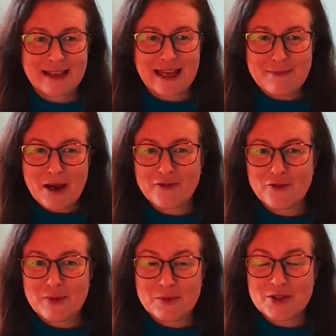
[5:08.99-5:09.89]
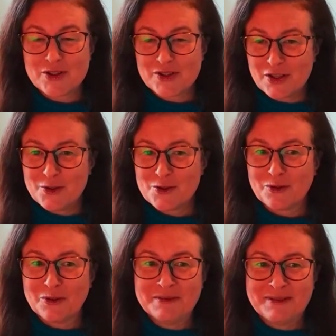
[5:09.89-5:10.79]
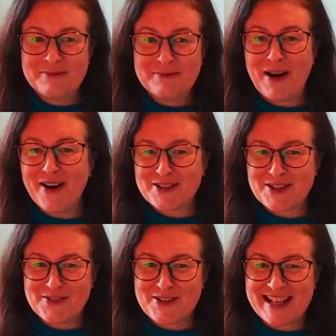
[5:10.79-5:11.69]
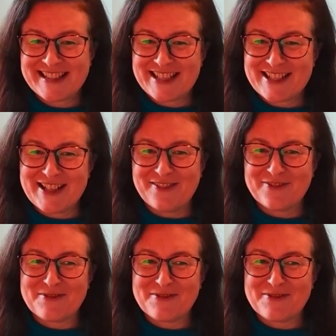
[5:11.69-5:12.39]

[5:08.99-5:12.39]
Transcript: came up for me was just the usual part of transitioning